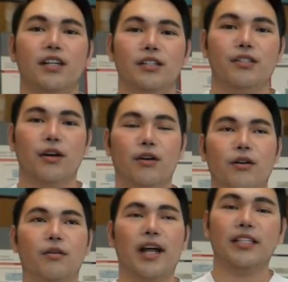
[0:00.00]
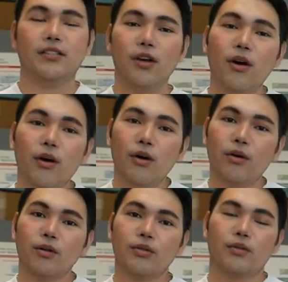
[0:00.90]
So right
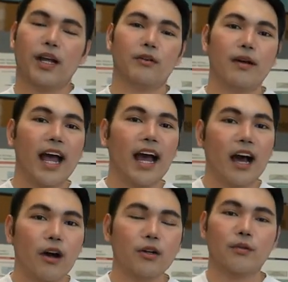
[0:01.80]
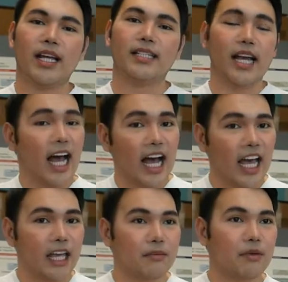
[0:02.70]
dose, right route, right
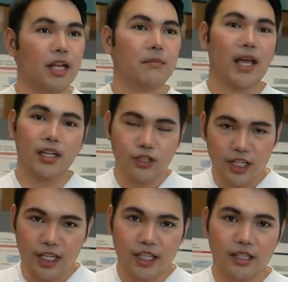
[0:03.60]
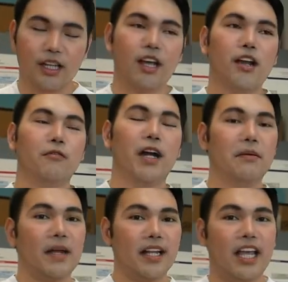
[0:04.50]
time, right patient, right
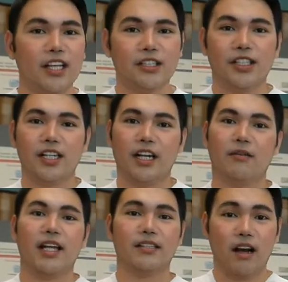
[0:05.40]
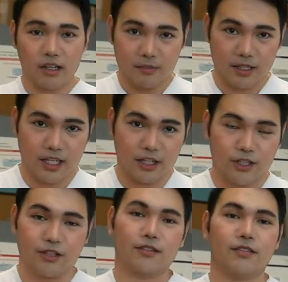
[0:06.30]
medication, and right
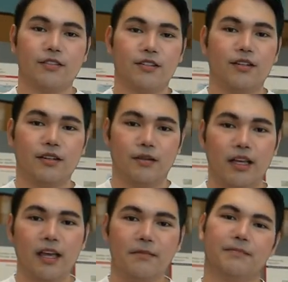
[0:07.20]
documentation. Okay?